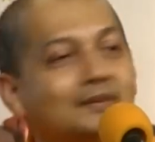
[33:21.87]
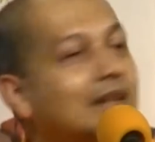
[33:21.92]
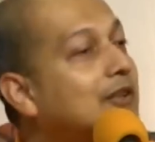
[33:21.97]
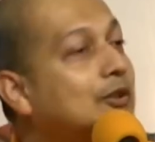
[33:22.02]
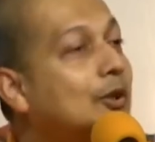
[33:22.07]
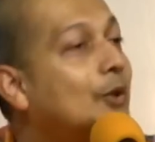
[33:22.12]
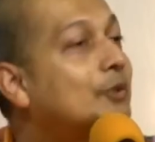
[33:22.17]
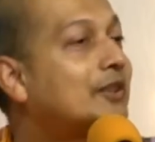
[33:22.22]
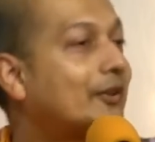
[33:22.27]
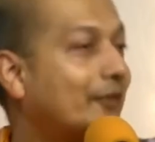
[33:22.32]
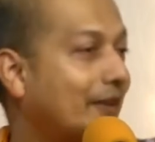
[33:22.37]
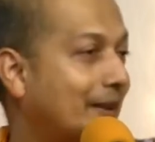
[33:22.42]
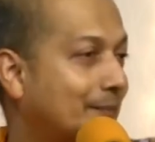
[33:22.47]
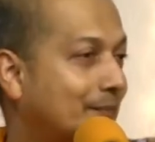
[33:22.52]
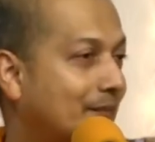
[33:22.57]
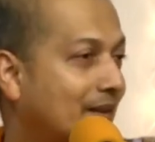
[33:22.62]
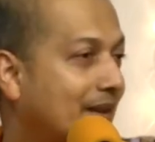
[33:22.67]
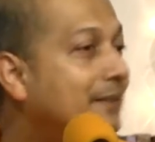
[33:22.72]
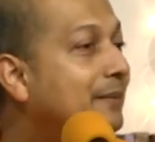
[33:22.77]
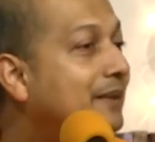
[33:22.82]
It goes away
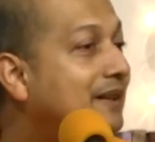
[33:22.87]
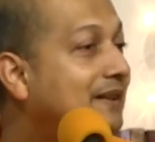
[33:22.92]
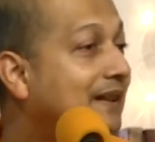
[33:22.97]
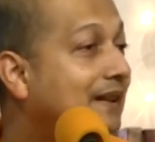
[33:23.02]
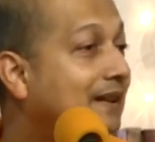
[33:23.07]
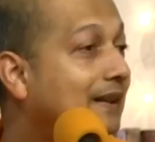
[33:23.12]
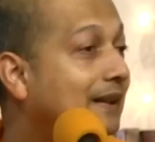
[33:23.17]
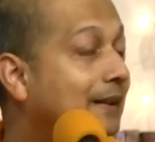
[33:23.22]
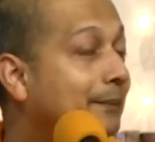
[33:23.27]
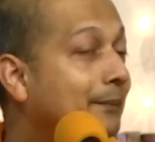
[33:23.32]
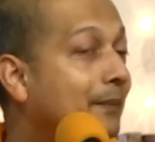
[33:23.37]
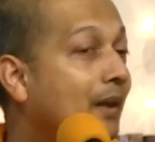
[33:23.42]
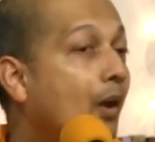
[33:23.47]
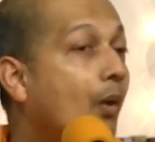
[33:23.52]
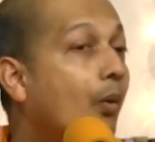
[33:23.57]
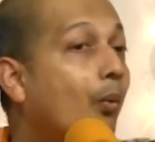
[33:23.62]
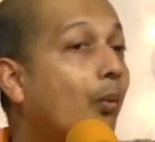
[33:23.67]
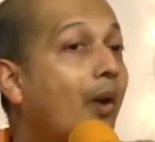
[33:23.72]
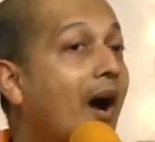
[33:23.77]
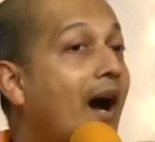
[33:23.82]
immediately.
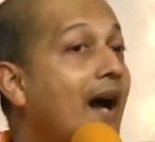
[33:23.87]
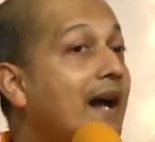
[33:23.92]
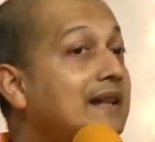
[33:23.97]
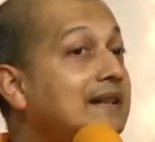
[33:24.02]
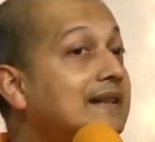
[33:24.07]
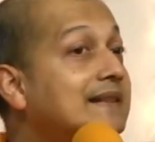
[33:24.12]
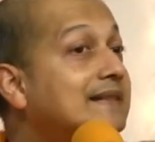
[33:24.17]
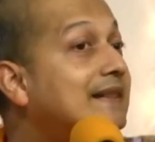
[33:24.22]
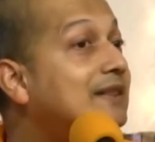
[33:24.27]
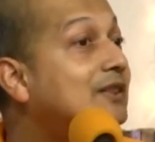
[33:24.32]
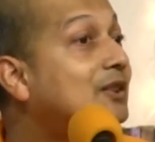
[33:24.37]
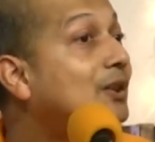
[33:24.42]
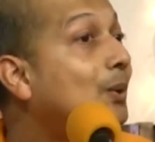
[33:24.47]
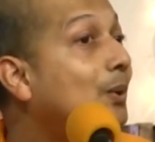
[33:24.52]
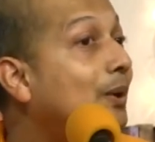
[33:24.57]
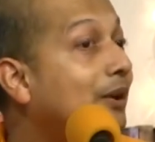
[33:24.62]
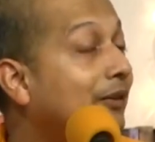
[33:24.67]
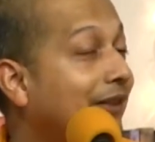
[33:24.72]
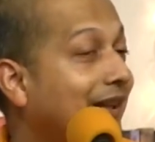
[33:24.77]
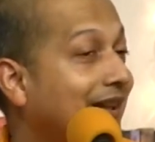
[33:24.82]
Why does it
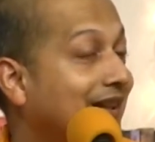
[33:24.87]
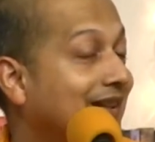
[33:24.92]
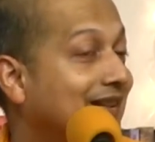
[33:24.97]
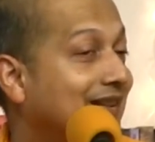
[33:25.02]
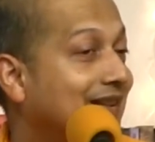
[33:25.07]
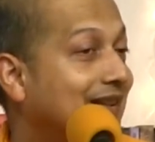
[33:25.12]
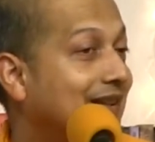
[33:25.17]
go away?